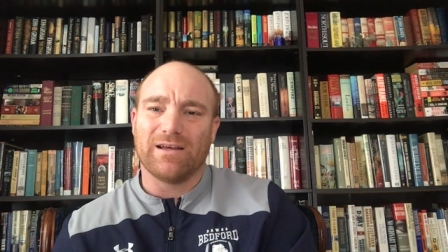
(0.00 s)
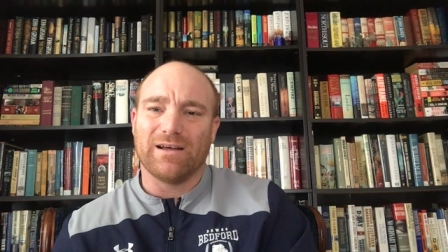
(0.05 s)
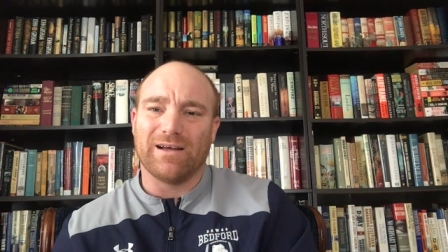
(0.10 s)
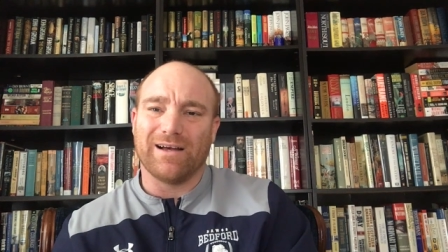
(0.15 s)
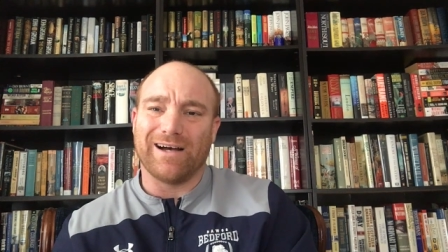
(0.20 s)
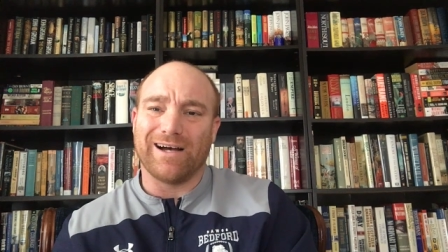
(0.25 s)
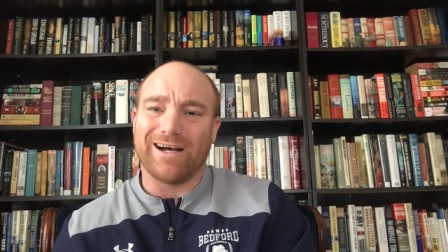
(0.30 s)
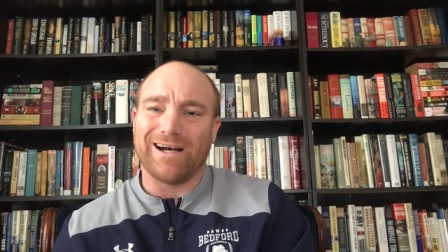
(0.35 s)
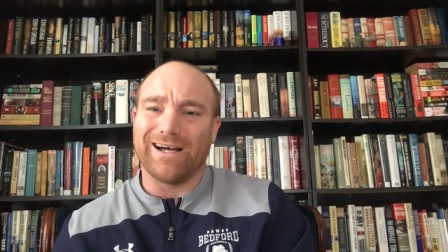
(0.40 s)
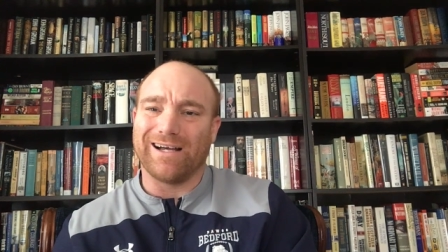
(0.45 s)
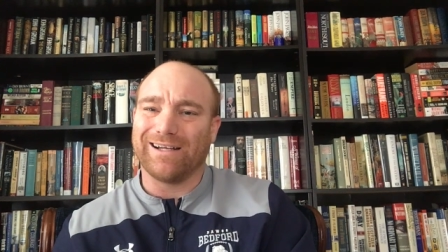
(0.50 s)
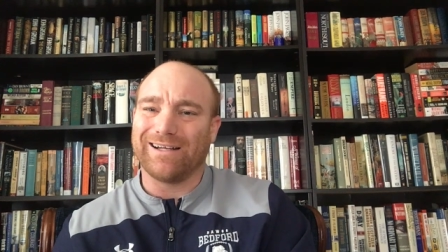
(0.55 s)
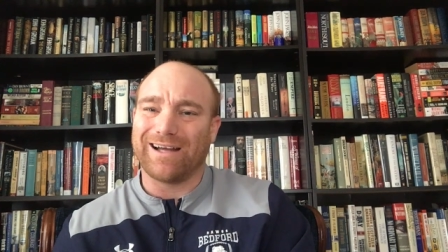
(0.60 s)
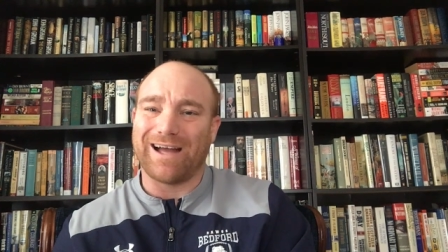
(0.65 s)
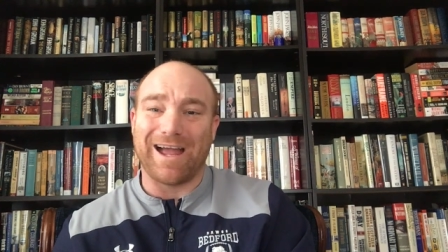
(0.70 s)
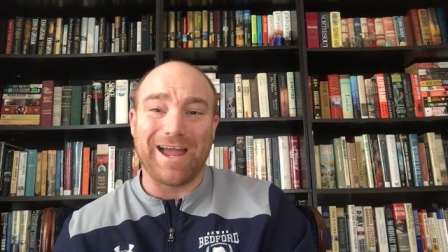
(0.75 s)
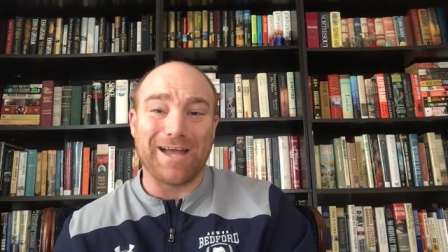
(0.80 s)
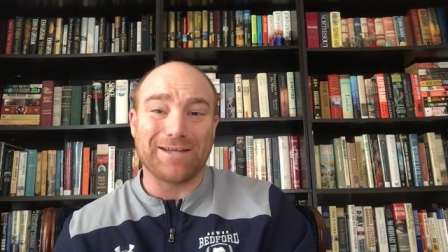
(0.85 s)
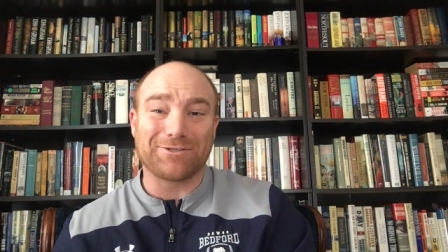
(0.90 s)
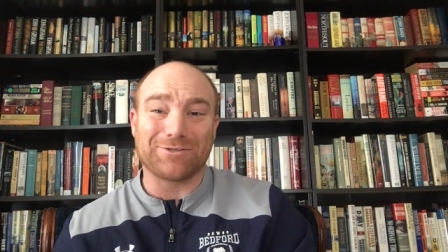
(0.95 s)
Uh,
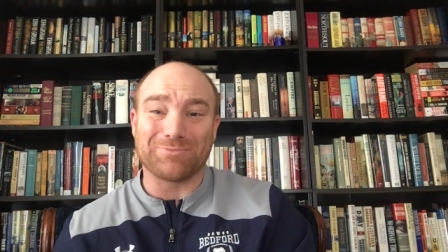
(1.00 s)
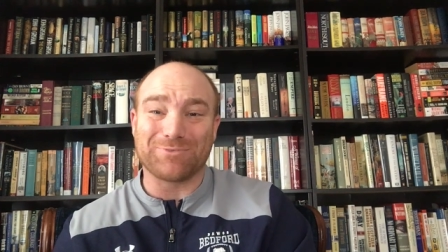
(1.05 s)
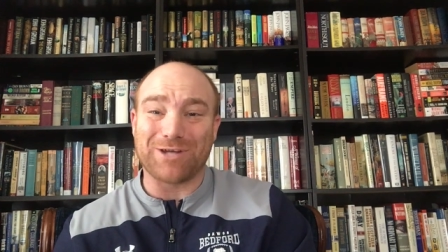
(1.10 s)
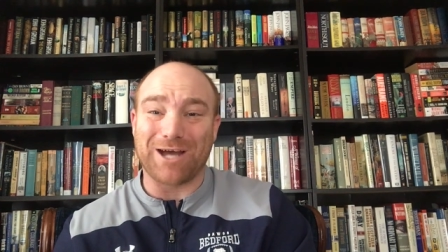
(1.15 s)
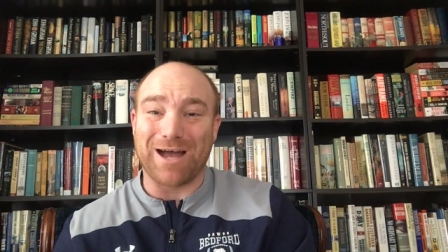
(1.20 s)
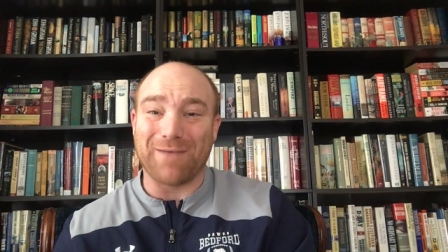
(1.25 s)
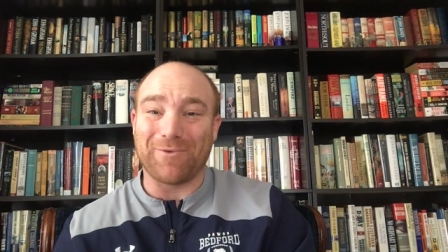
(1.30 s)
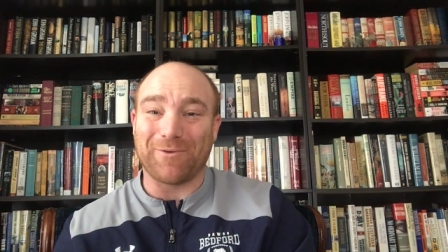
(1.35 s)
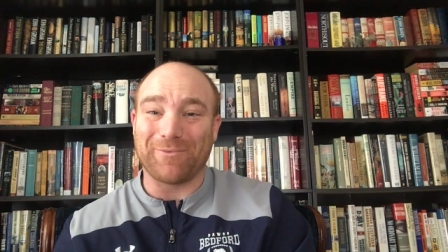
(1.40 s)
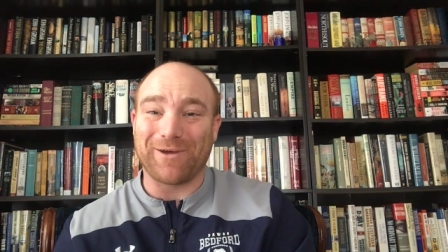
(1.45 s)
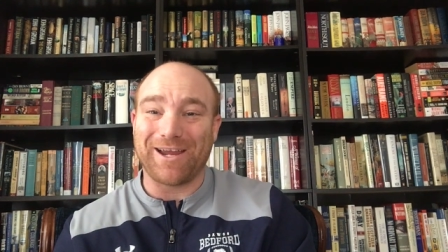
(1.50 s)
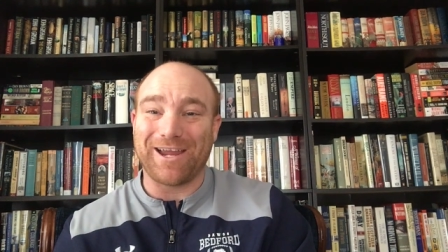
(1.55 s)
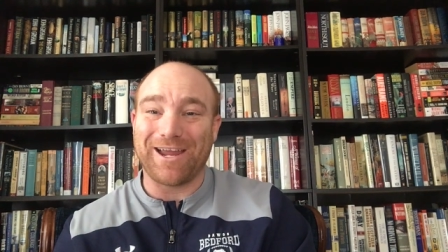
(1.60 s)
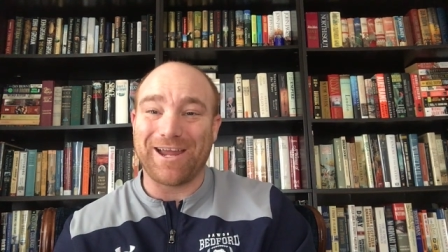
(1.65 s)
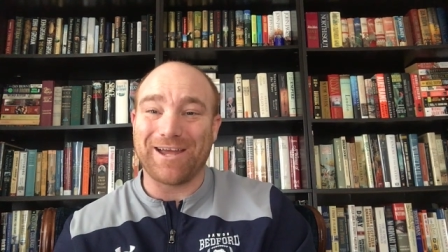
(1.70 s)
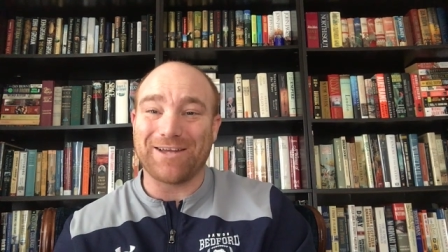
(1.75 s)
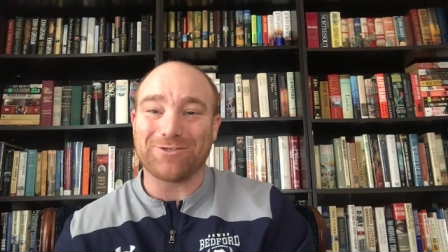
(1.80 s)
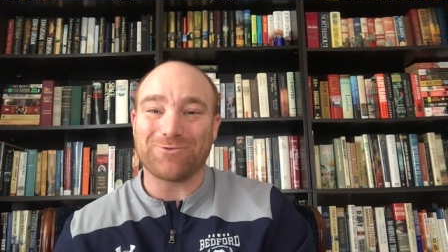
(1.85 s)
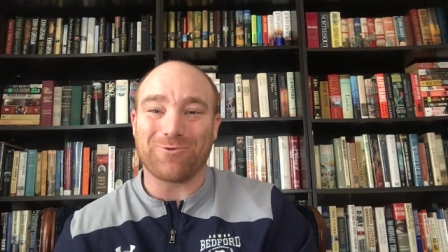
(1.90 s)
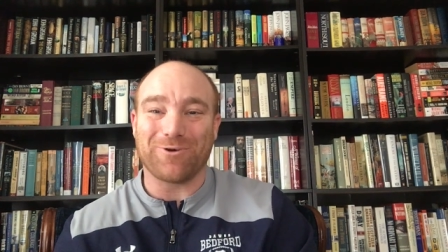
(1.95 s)
I had some time on my
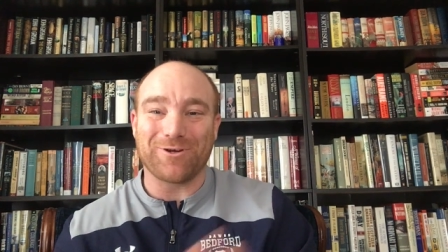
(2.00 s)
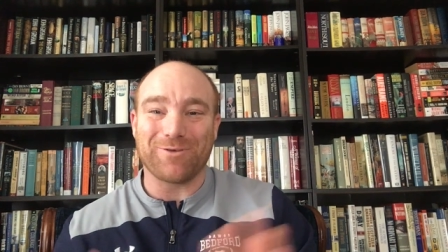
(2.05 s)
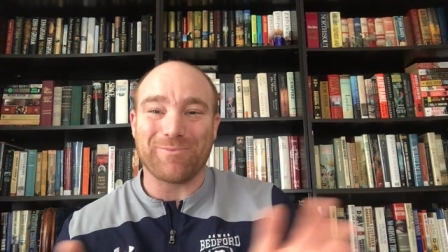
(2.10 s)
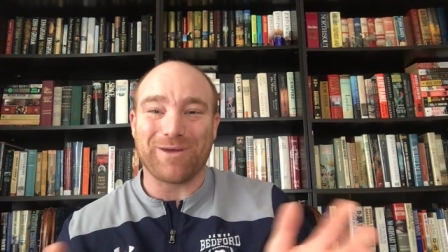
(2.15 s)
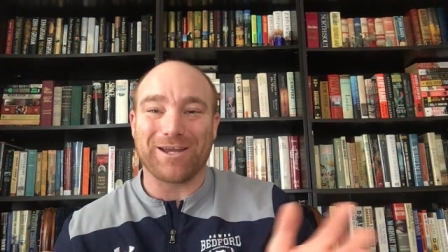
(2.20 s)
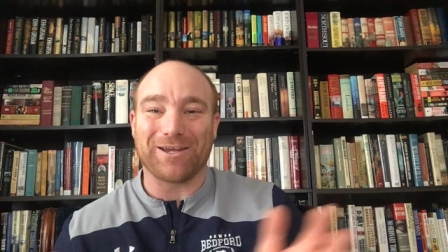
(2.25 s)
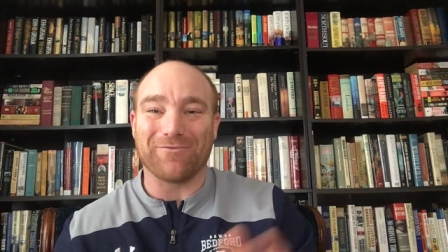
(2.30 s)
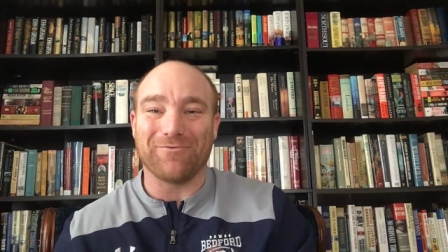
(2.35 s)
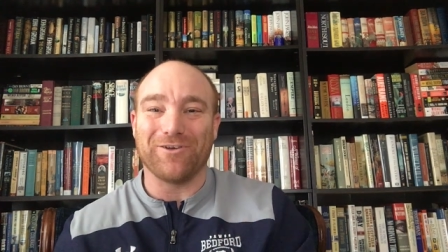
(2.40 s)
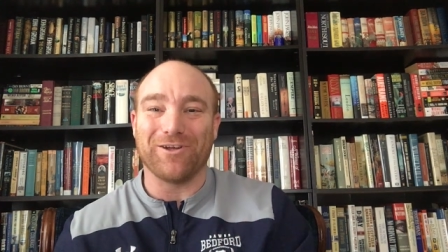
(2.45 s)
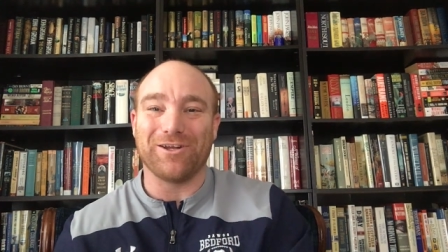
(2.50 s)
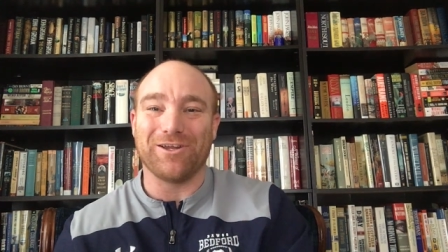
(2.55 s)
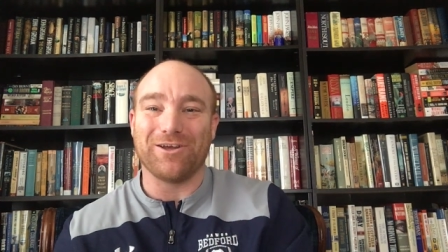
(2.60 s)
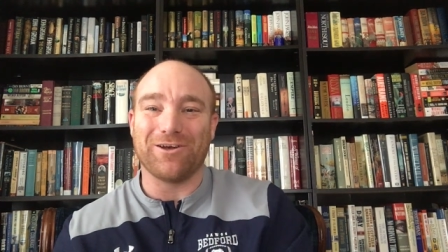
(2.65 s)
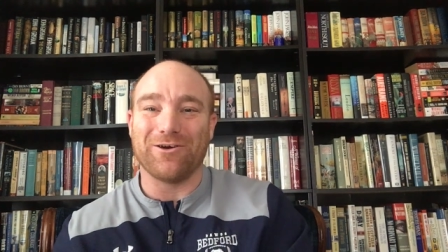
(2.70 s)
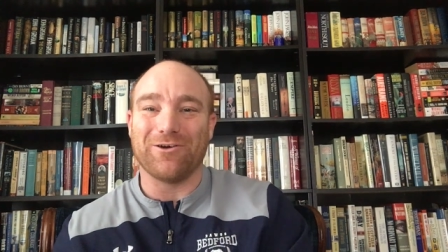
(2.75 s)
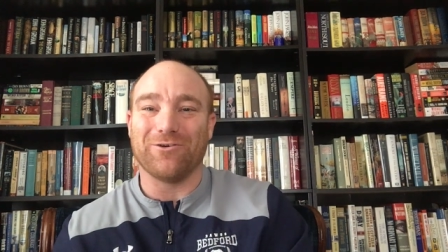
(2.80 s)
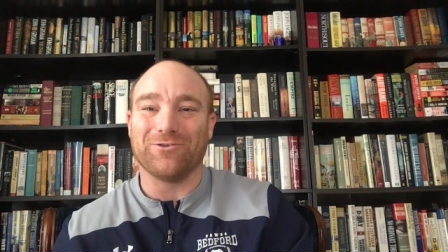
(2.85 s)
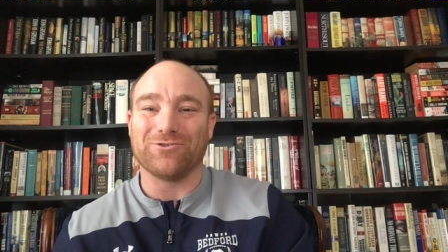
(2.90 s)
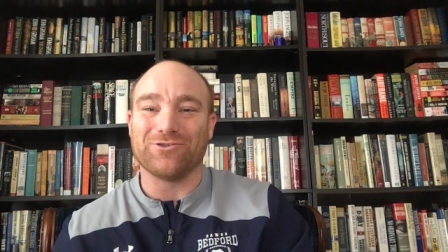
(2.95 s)
hands, wanted to make a
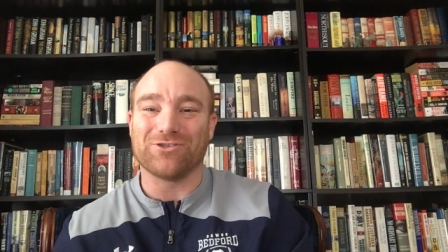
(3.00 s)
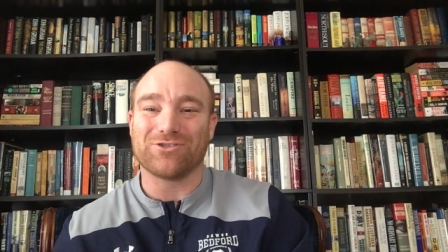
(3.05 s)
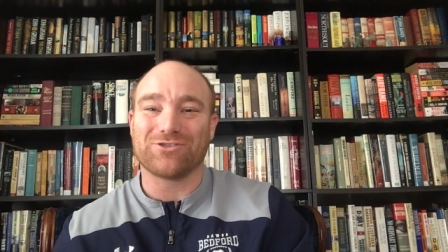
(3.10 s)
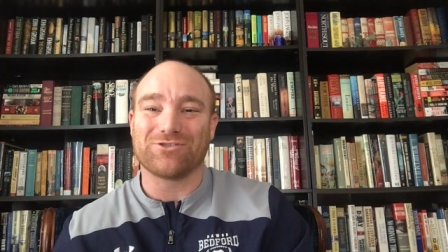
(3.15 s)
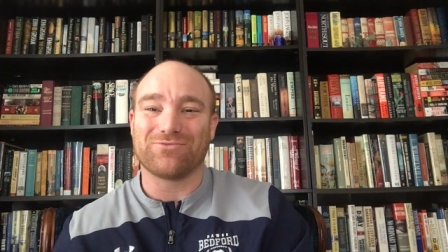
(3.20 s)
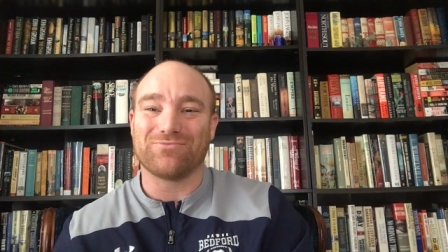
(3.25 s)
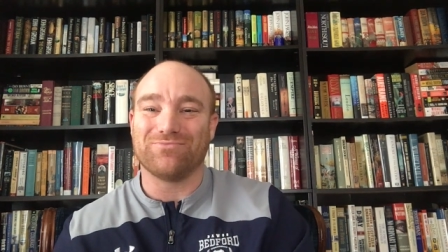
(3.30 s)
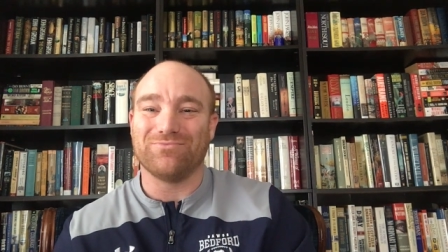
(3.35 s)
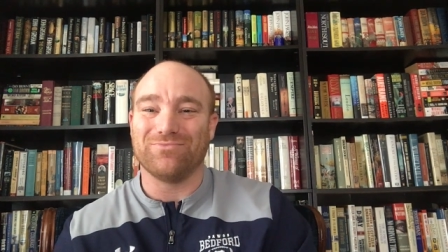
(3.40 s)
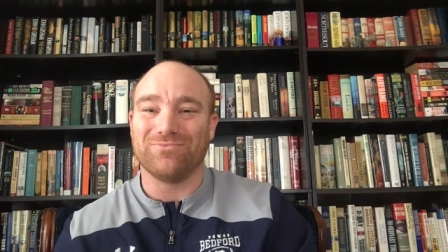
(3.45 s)
video and just,